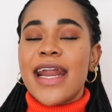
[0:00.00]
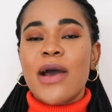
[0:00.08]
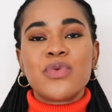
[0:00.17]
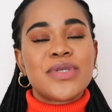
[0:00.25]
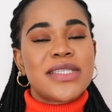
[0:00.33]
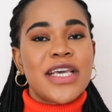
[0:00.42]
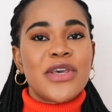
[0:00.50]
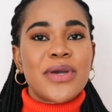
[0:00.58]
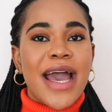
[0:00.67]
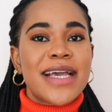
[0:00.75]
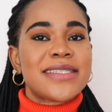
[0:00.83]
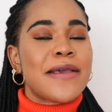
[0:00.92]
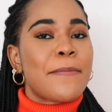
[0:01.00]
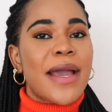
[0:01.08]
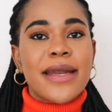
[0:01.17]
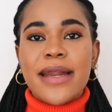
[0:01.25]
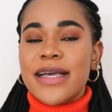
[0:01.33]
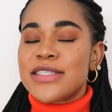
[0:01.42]
and I will see you guys in
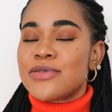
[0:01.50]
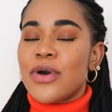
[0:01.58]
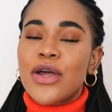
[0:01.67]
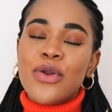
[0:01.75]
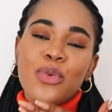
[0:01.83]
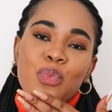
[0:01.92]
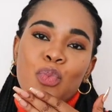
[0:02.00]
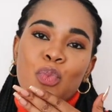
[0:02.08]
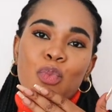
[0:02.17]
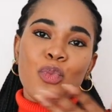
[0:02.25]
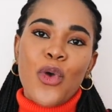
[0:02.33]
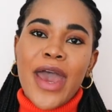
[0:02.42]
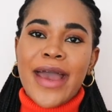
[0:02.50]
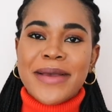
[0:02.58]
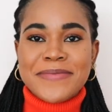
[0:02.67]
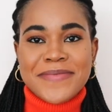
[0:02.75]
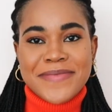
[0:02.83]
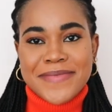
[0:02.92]
my next one.
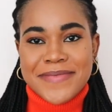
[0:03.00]
Mwah.